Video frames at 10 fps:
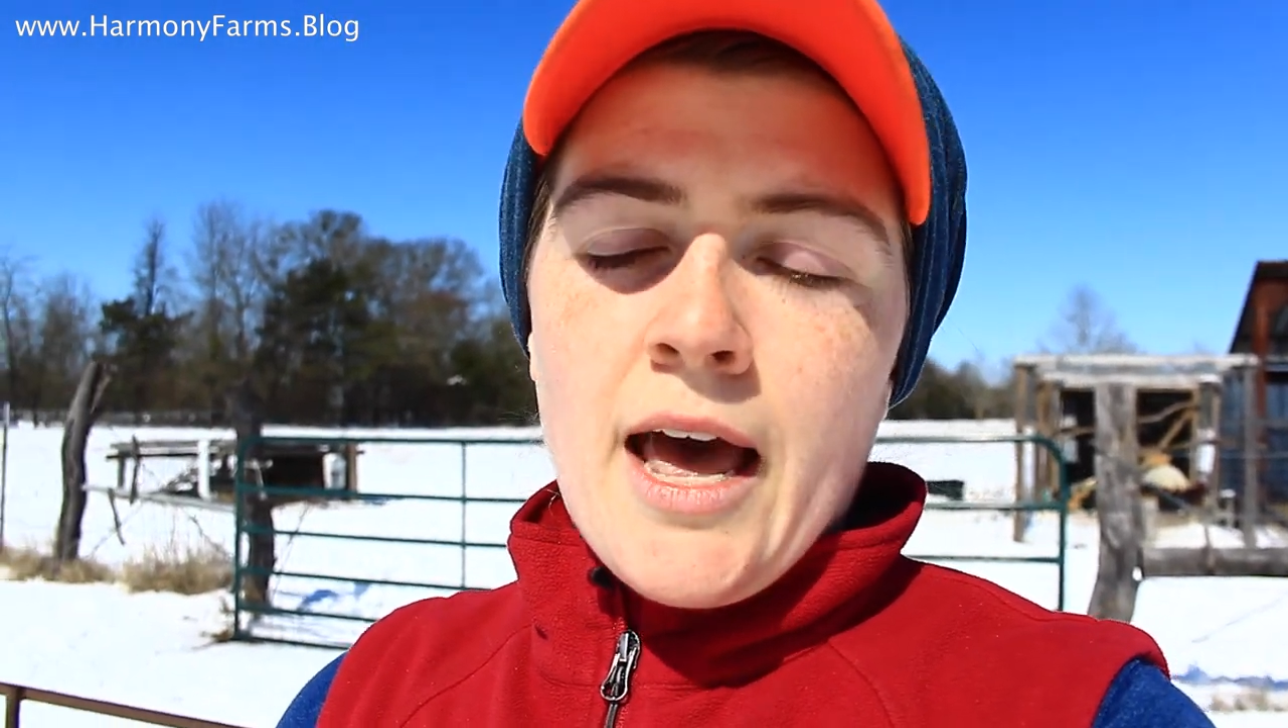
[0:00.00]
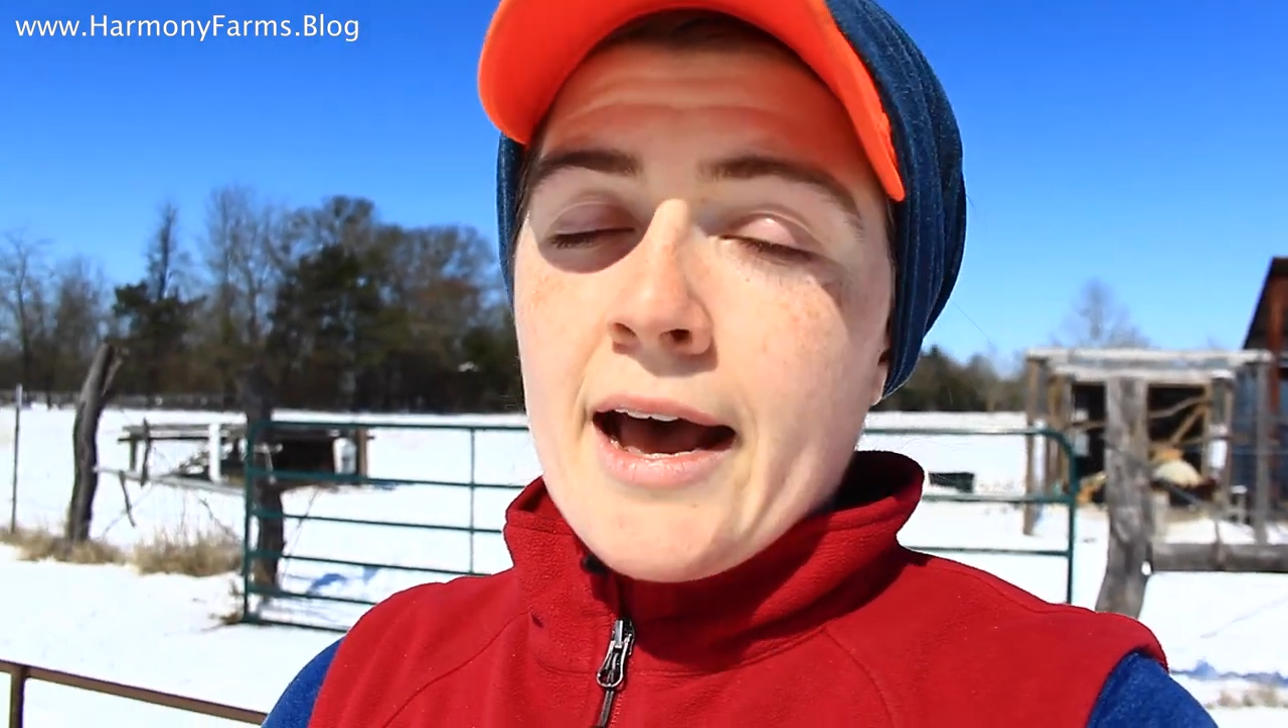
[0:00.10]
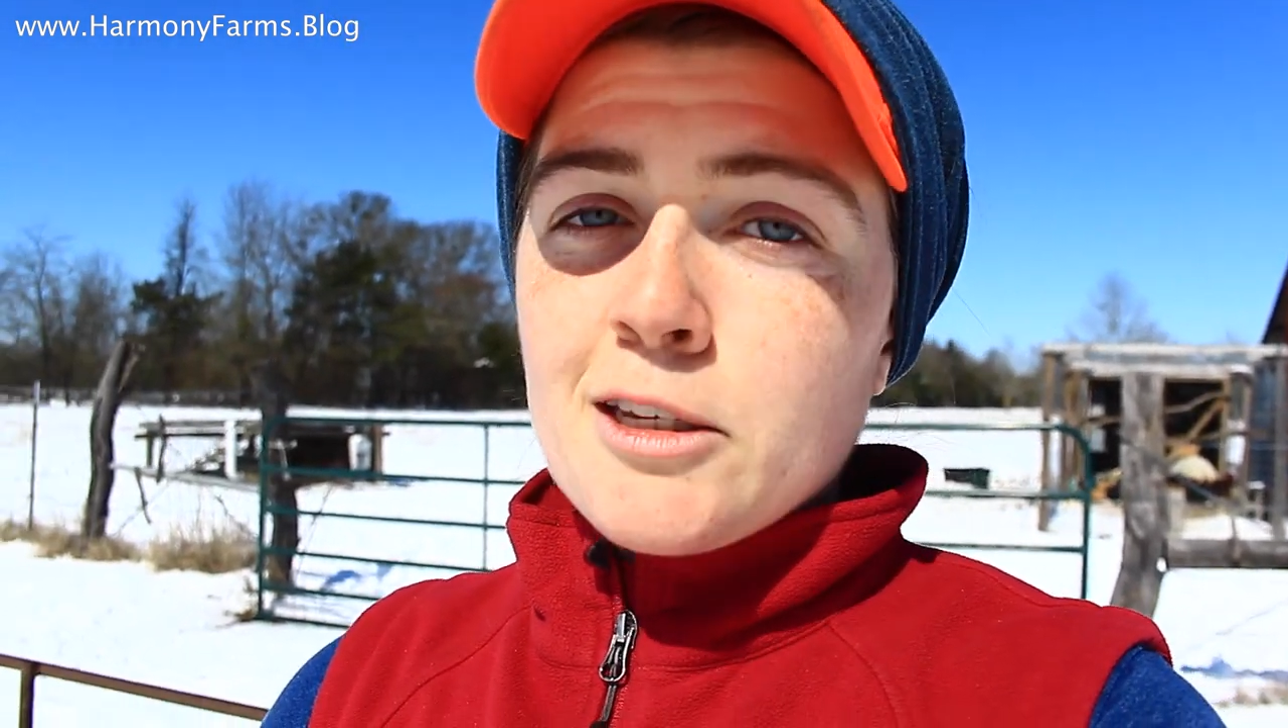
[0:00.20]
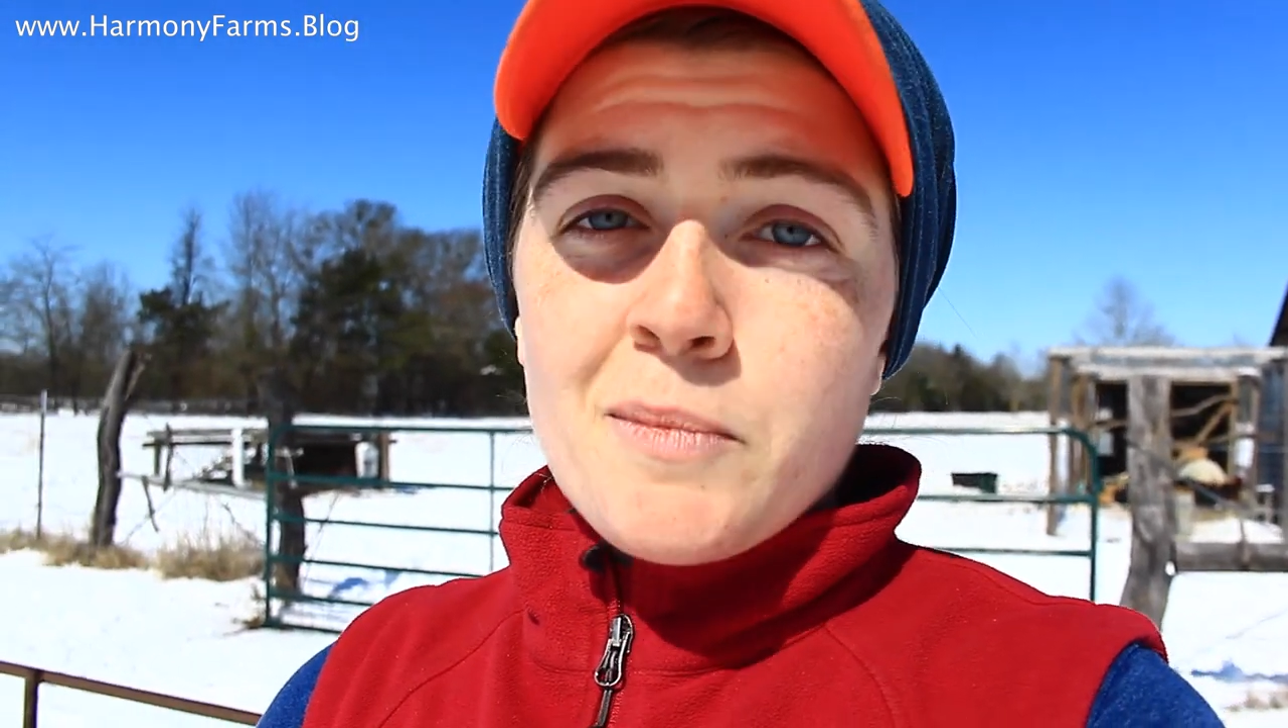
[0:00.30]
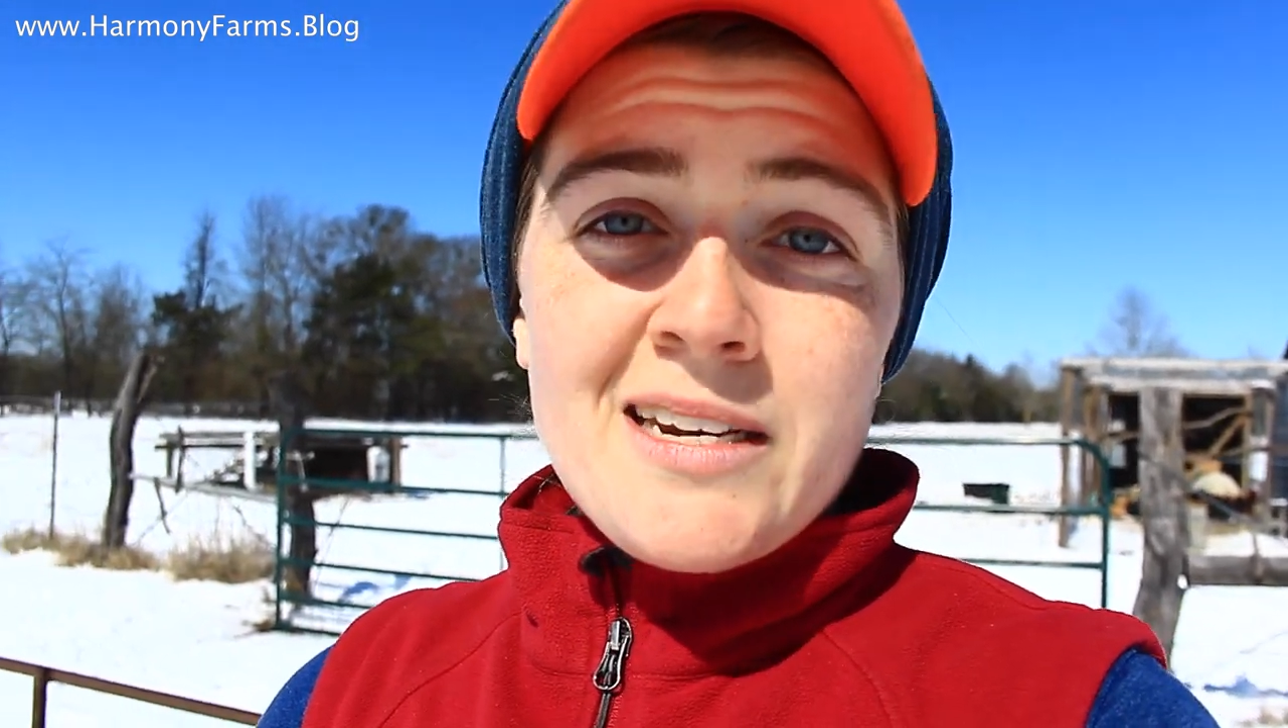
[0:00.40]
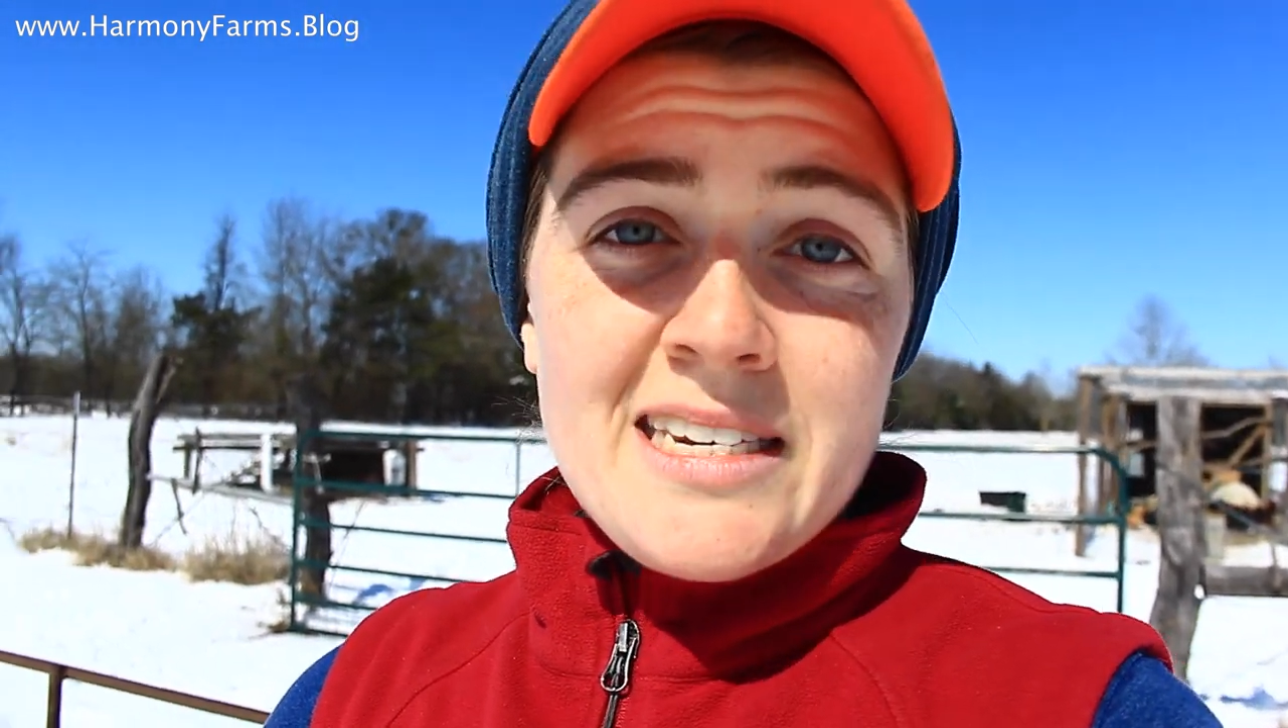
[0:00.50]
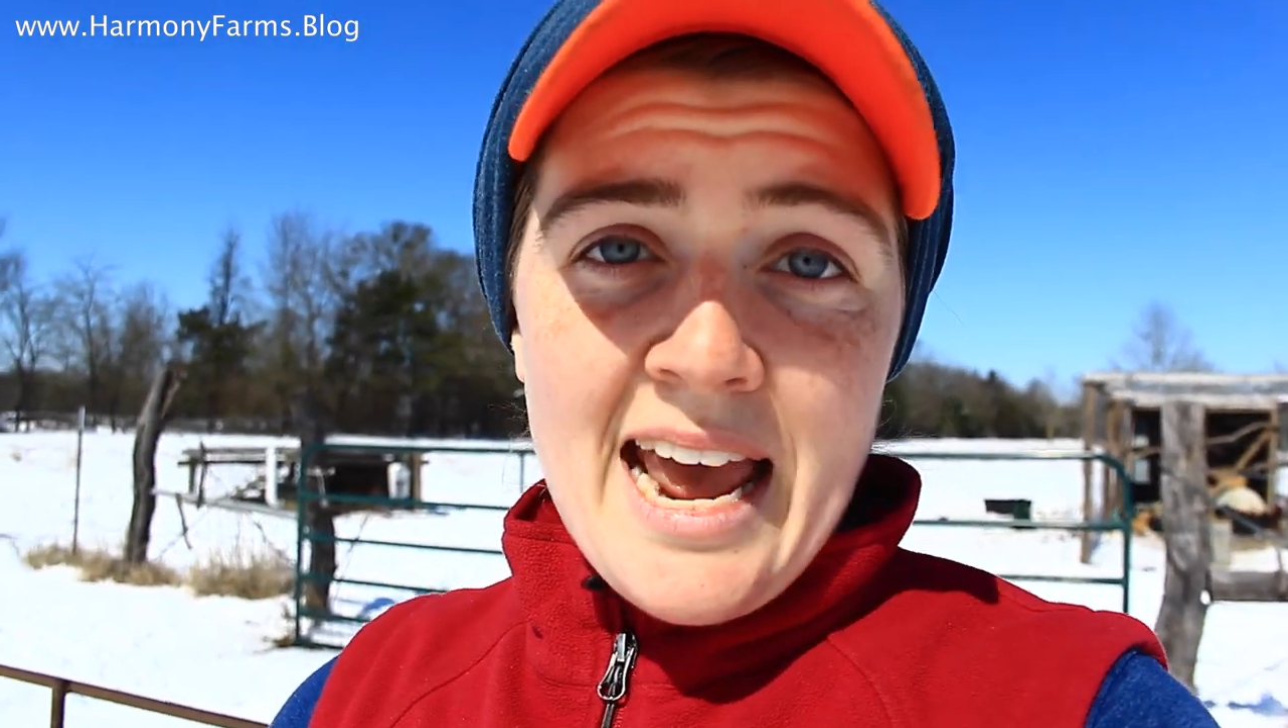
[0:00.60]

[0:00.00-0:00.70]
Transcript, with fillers: has been